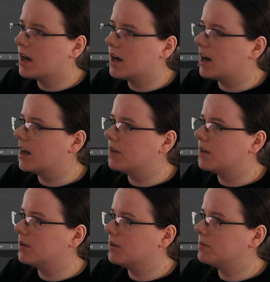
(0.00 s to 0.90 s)
And
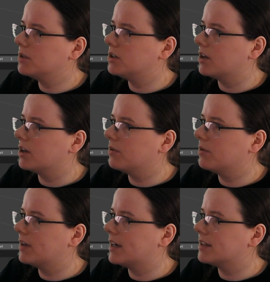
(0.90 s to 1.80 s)
what I'm going to do
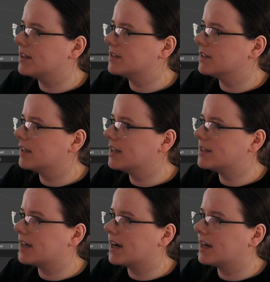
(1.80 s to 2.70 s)
is let's
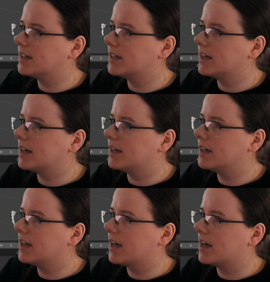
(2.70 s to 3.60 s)
add
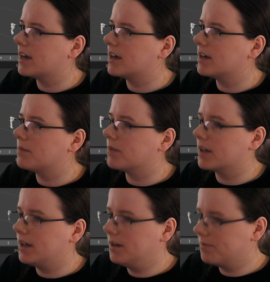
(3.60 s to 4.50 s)
in a
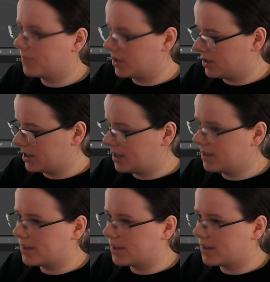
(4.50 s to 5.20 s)
plane underneath.